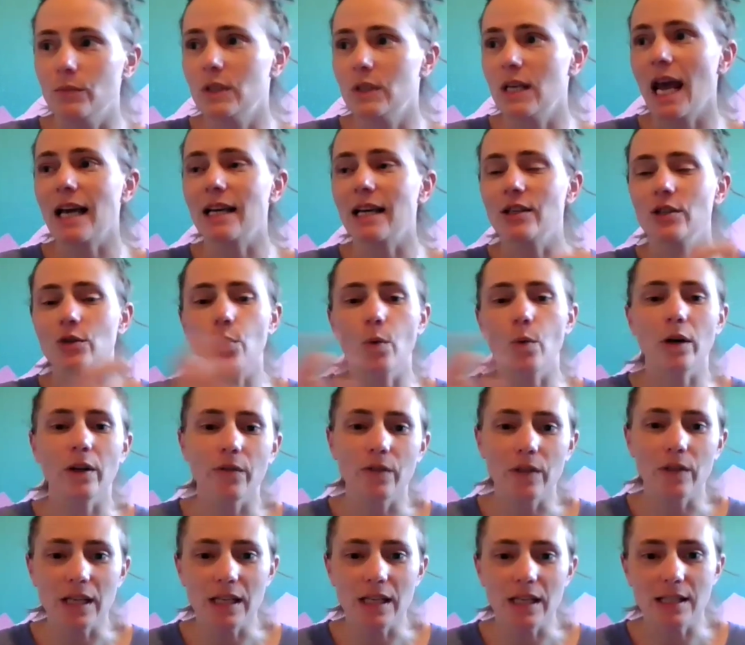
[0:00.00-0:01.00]
text one
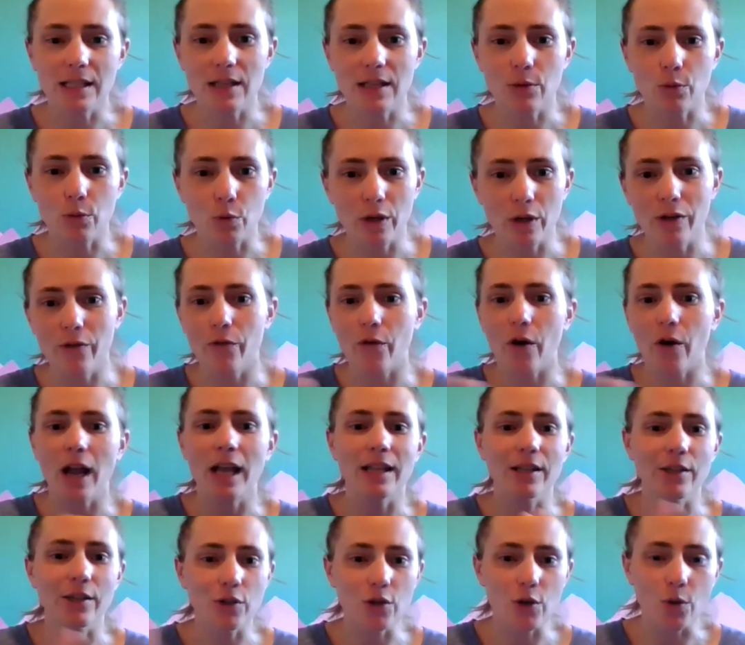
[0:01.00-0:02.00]
of these three
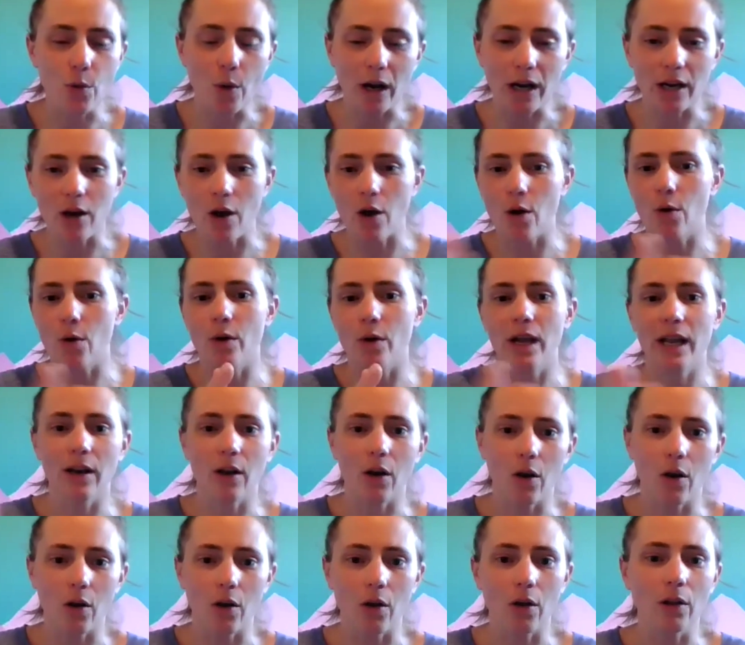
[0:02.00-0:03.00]
friends who I know can
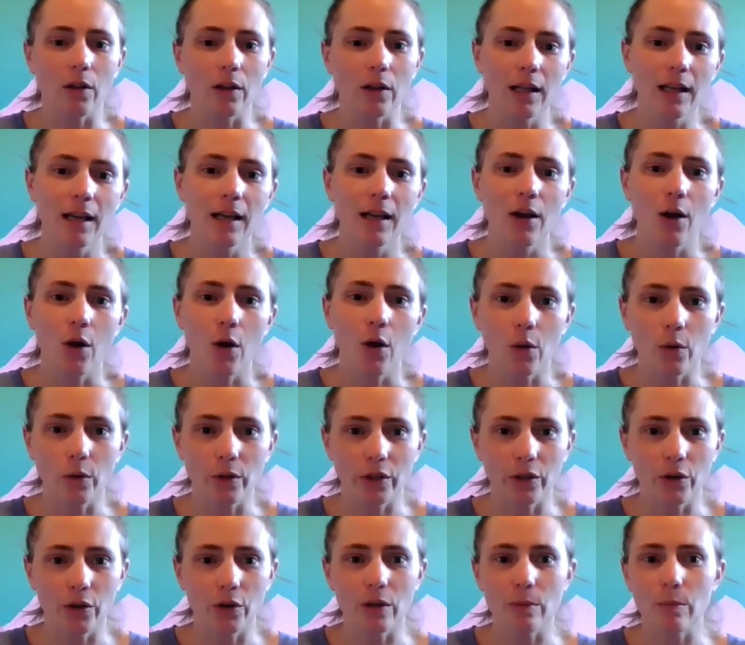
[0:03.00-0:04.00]
all
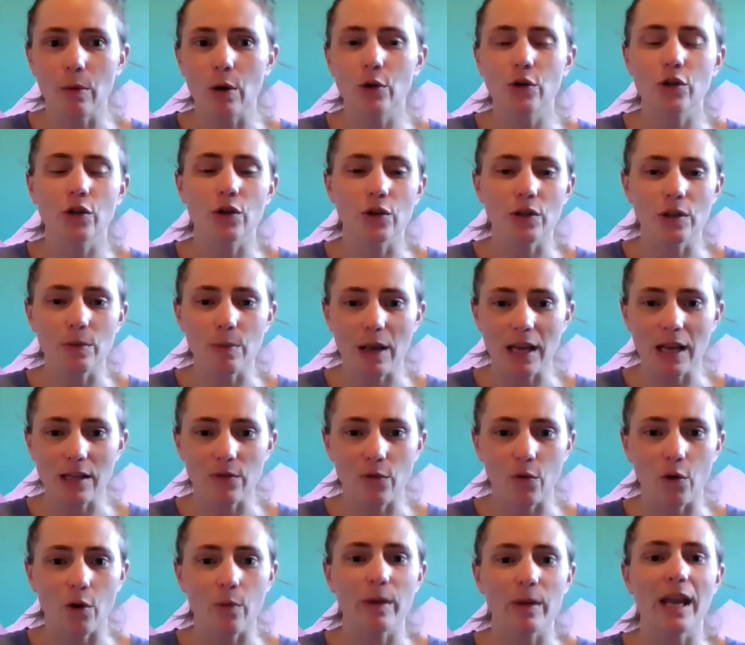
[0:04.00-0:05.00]
hold a good emotional space
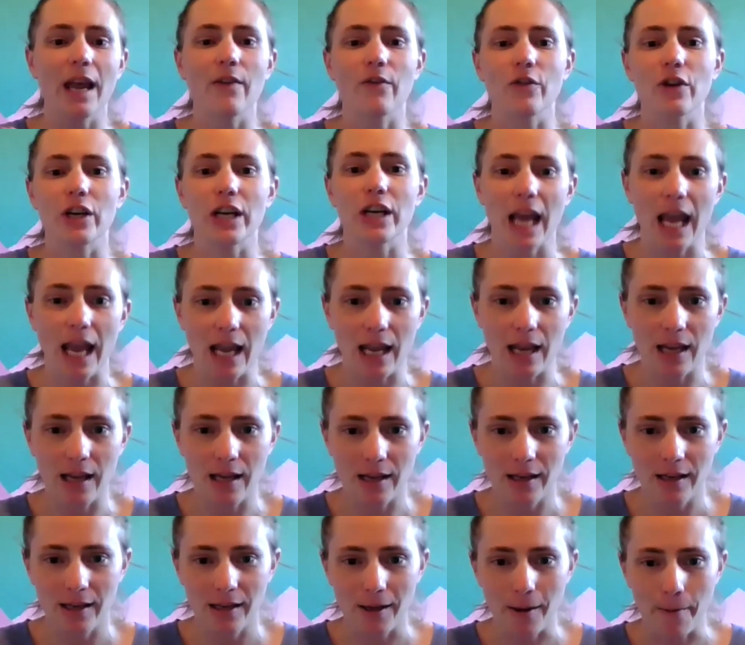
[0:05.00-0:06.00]
for me every day.
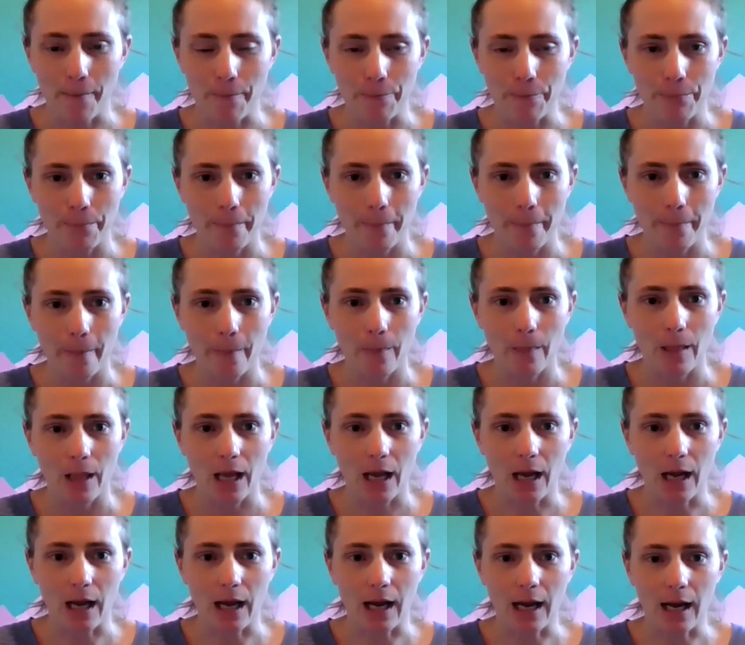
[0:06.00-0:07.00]

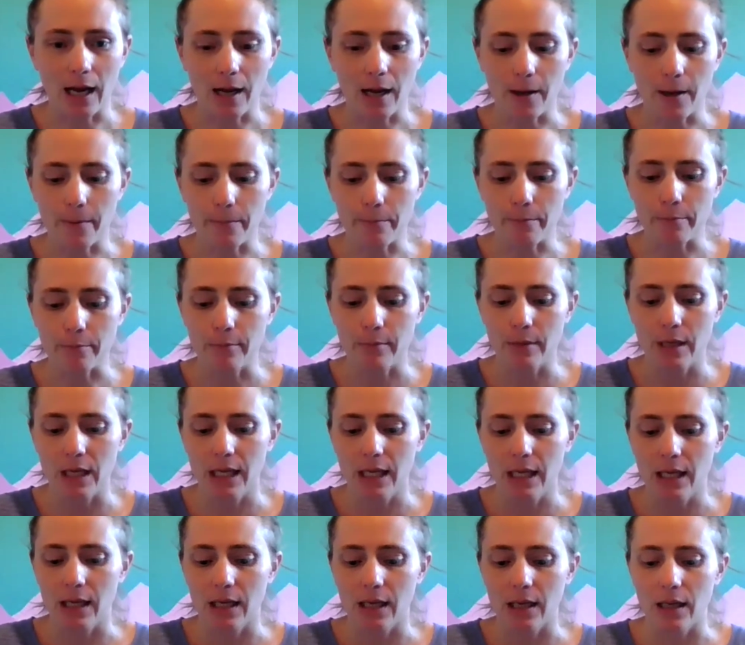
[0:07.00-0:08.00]
Um,
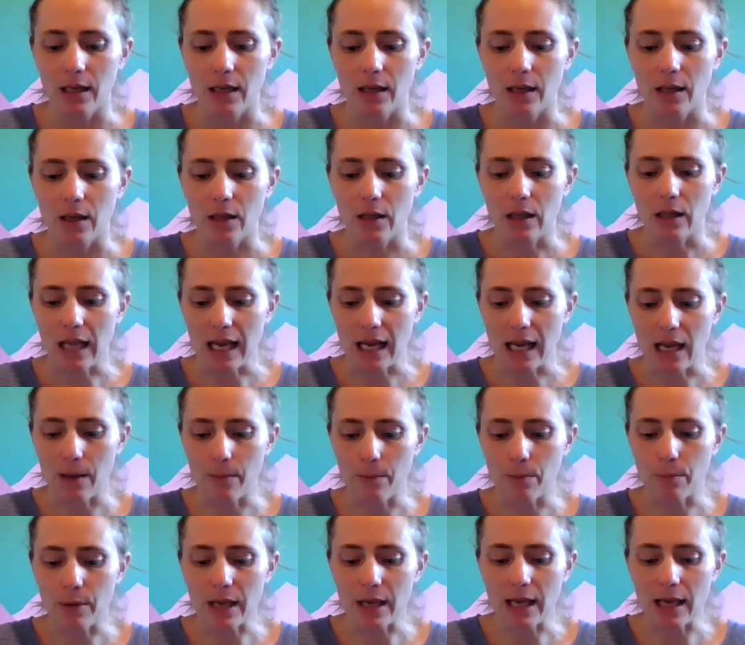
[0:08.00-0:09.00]
They
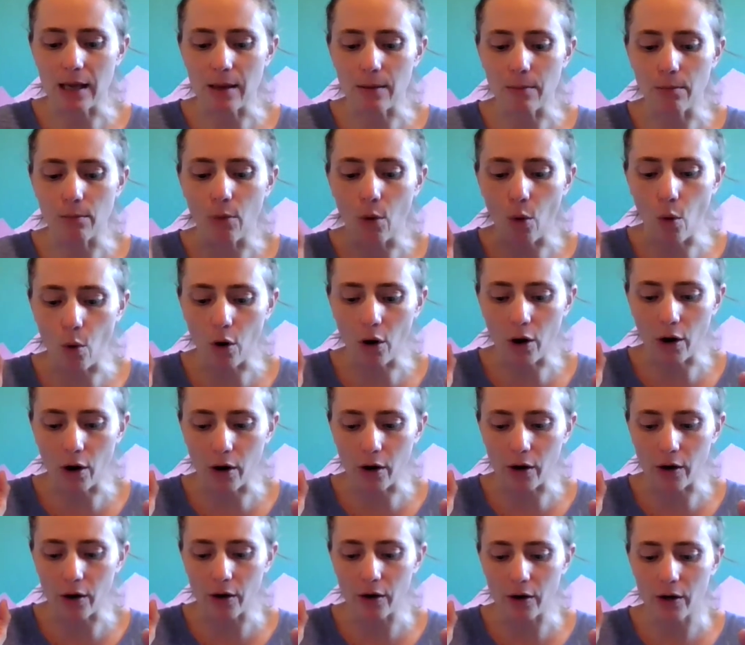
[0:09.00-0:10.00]
can be
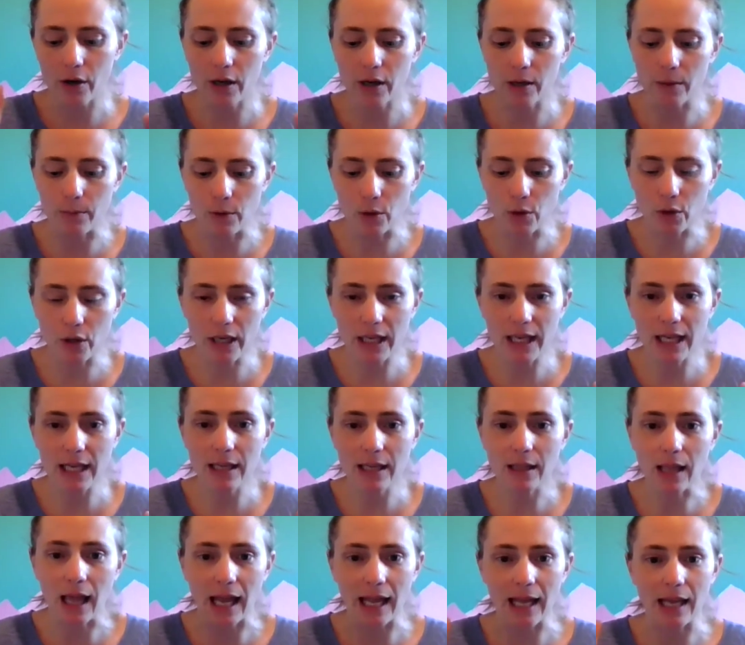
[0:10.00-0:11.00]
more
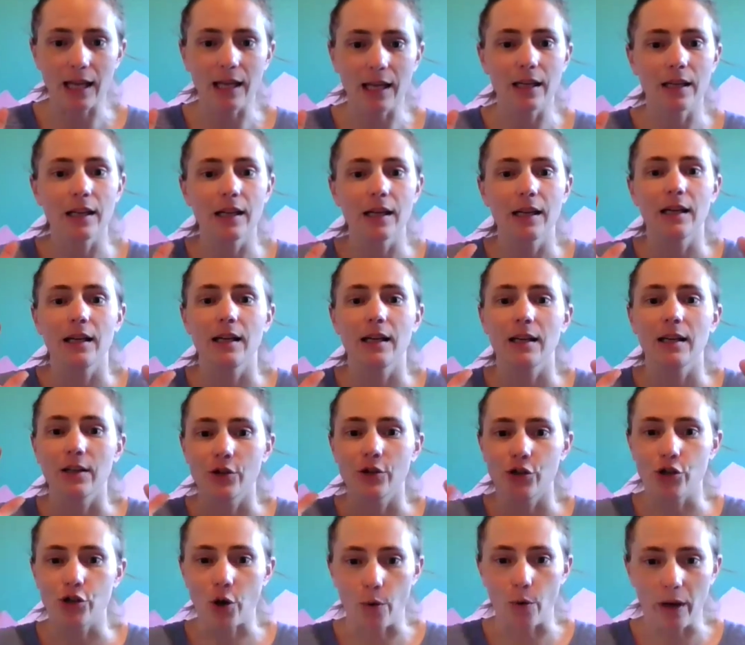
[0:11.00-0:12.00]
community, like
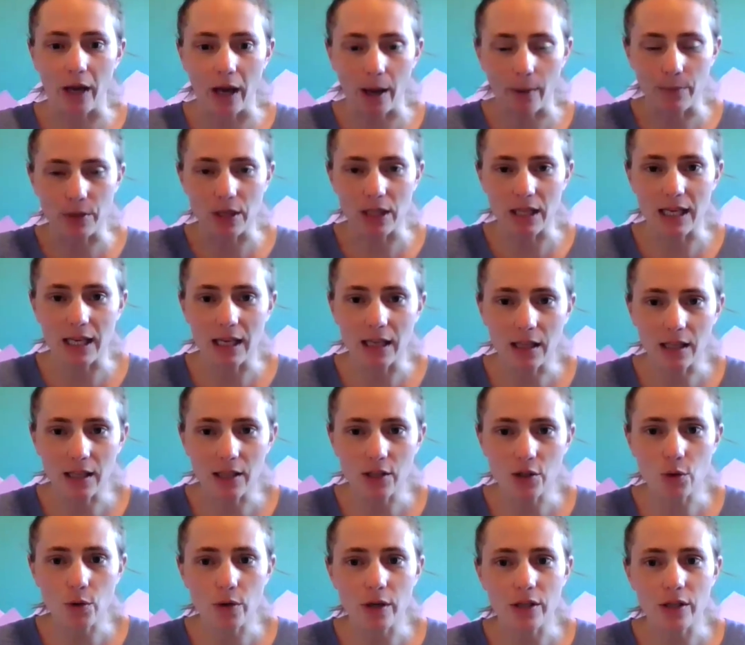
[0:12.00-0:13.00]
showing up to the
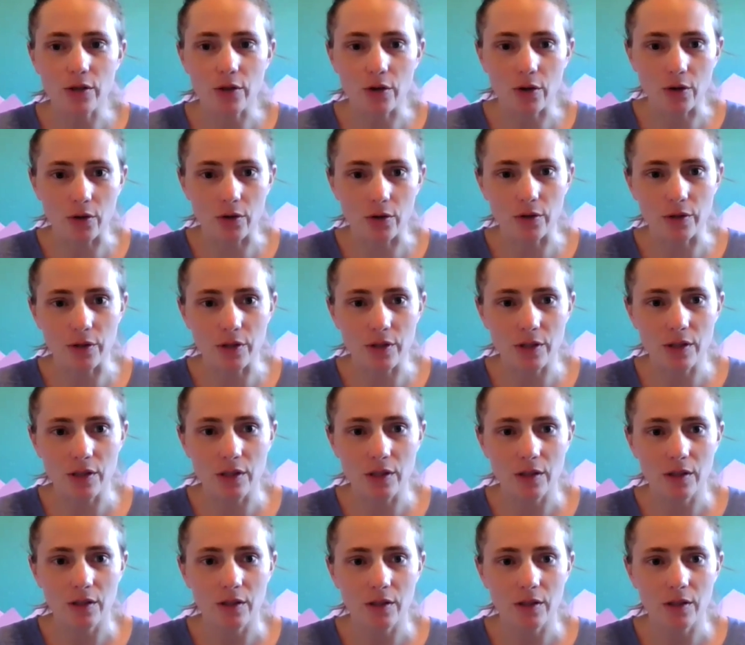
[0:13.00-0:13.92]
healing story circles